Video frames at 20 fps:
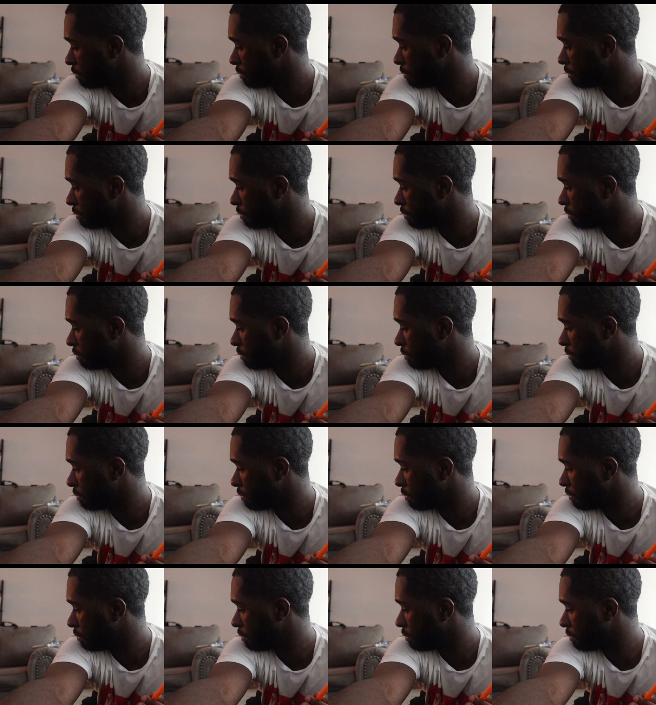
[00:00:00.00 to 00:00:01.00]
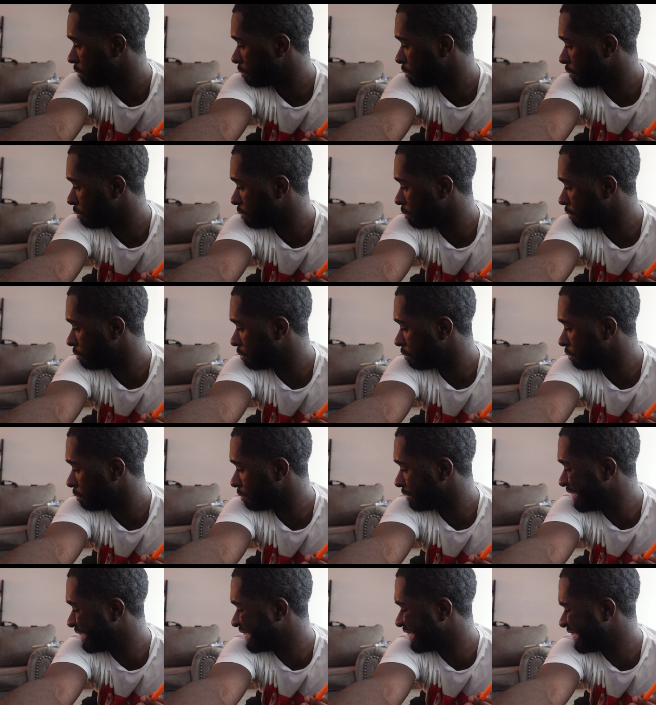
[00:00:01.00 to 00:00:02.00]

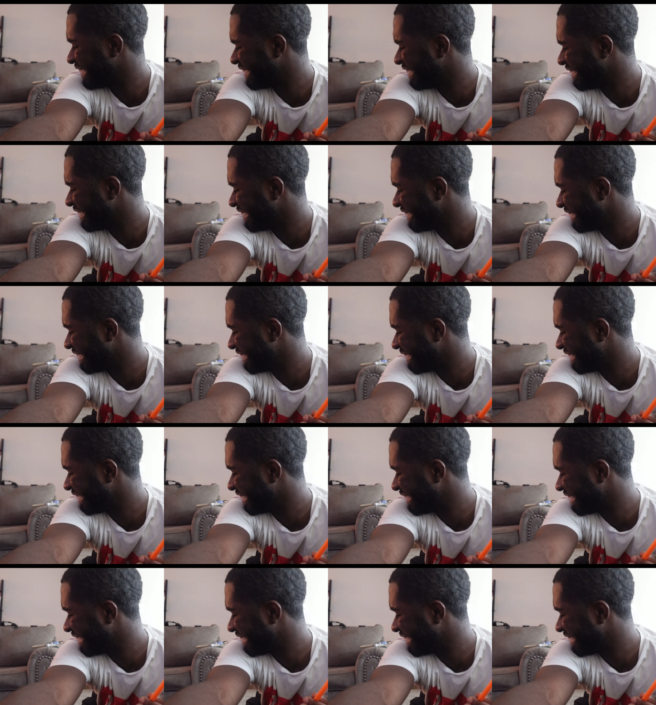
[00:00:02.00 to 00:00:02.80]
Nobody speaks.